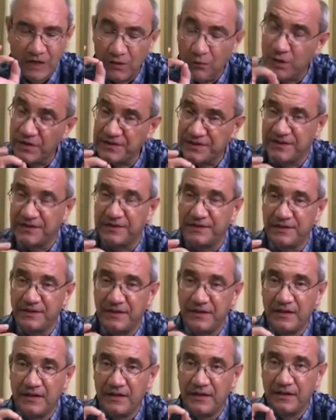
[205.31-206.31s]
was this
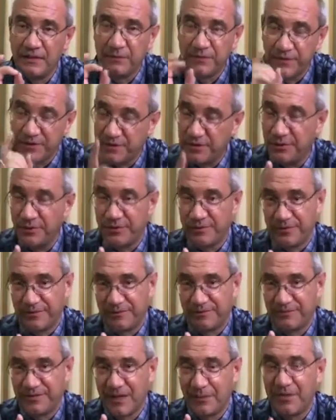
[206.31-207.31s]
truth
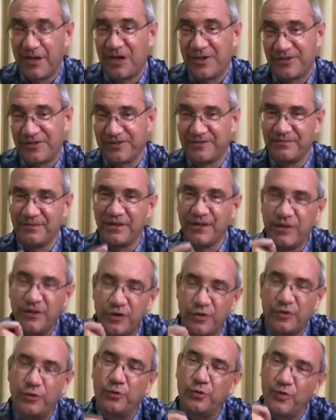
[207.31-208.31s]
about
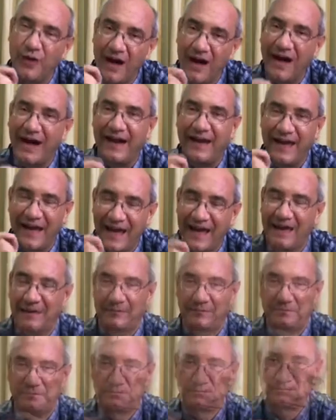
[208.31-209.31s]
who I am.
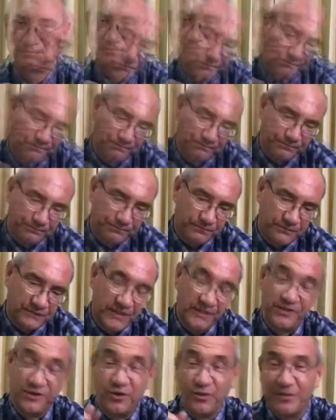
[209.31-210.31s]

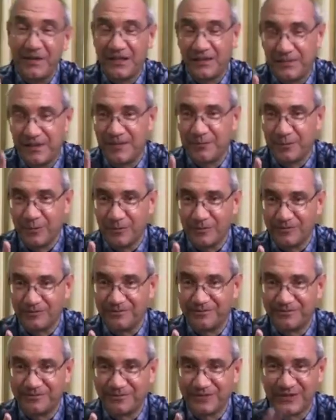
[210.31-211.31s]
There's so many people,
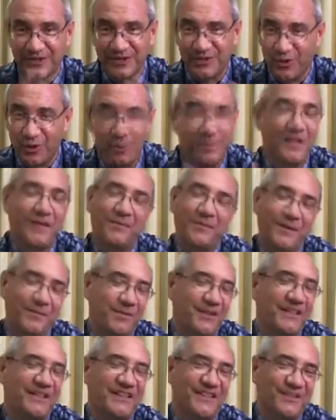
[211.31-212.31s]
so many
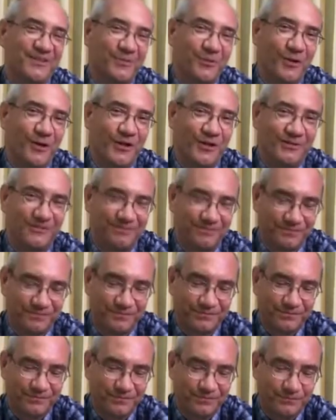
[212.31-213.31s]
people in this world,
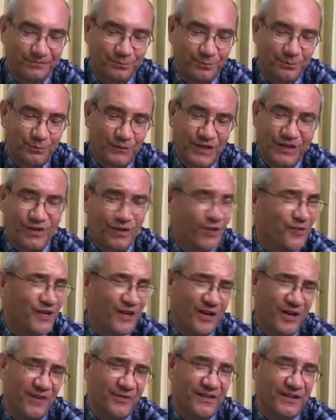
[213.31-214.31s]

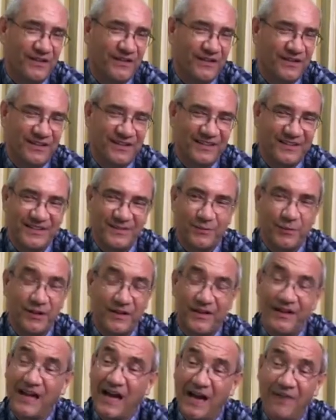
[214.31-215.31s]
going around in, in this world
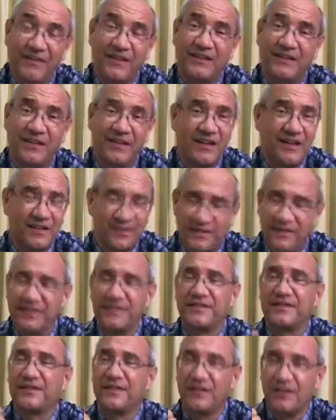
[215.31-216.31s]
and having
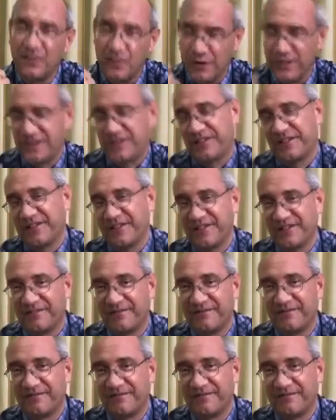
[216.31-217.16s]
this question,